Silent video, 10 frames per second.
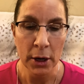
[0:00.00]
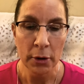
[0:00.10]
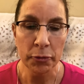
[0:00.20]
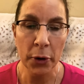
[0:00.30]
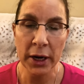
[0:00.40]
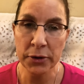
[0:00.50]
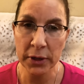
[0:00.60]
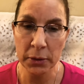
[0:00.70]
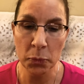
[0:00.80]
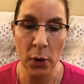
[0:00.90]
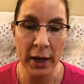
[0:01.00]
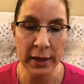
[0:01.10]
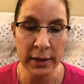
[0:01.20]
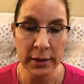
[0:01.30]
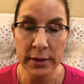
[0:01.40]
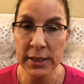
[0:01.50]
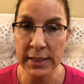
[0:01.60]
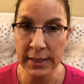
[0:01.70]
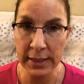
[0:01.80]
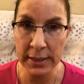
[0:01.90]
401 to
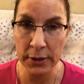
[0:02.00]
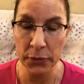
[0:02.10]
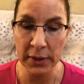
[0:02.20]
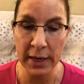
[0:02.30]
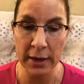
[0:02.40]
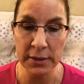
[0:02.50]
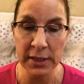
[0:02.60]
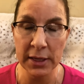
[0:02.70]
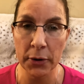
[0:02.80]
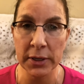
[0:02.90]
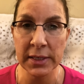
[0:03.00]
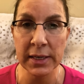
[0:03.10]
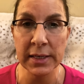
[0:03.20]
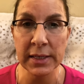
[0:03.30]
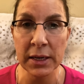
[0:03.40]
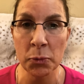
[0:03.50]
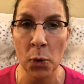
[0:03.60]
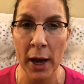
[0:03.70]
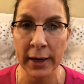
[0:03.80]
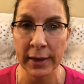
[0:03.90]
600,000, there are
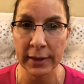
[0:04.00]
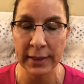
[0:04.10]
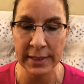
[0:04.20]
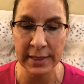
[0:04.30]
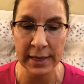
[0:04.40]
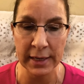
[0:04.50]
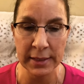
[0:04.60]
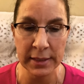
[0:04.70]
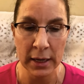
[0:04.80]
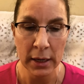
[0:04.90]
61 listings.